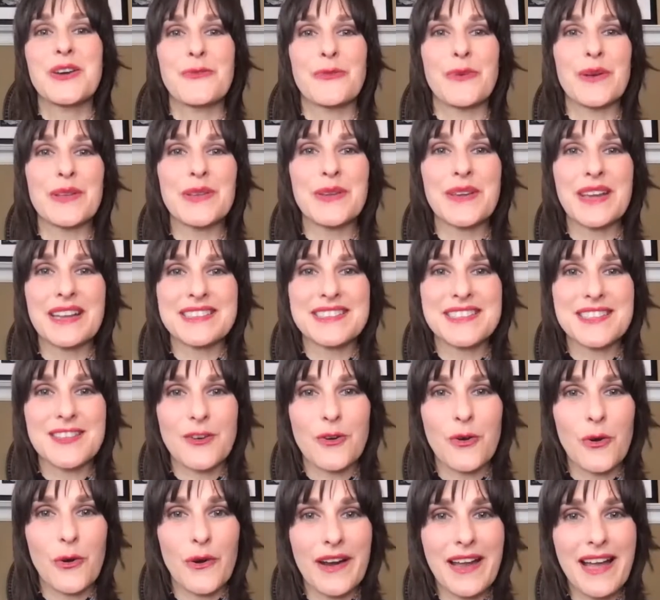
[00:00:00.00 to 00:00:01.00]
When you get to the
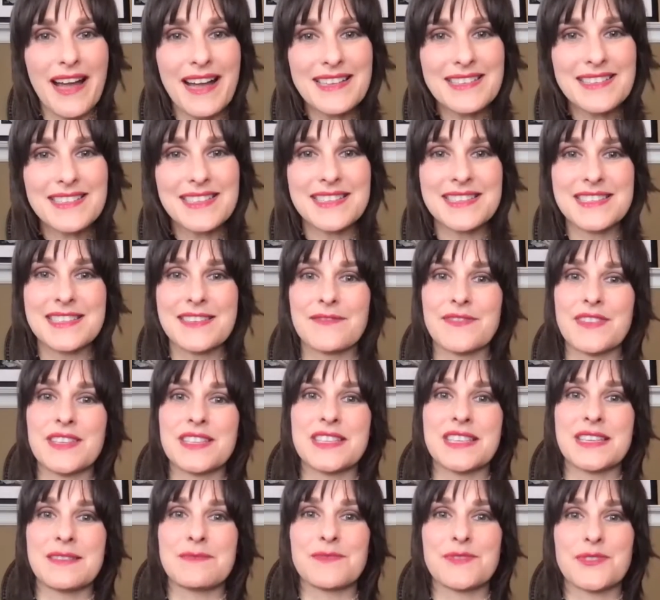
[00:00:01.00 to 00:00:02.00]
core essence of the
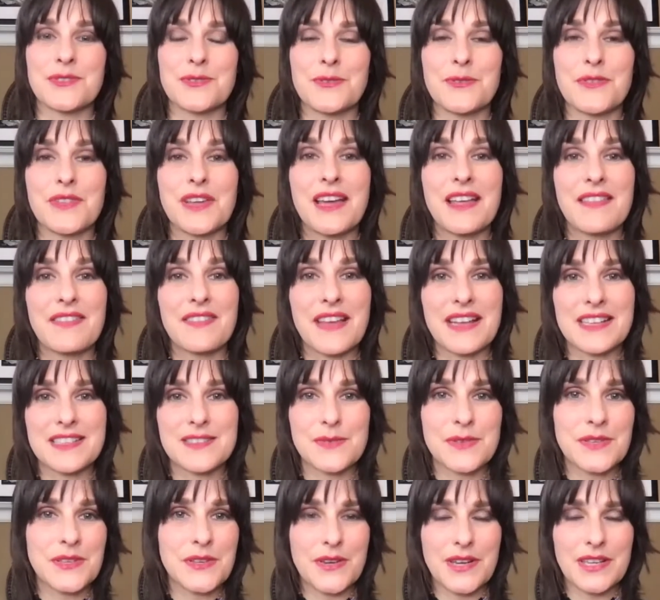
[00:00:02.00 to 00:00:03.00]
deep truth,
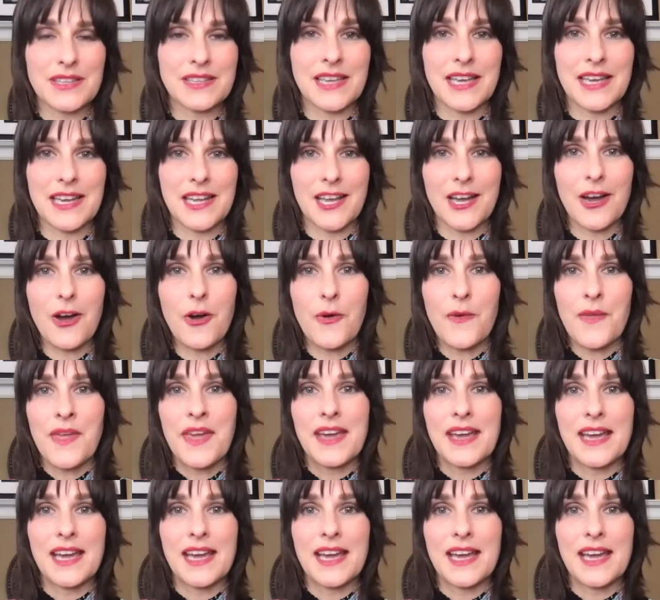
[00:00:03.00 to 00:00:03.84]
that's when you can let it go.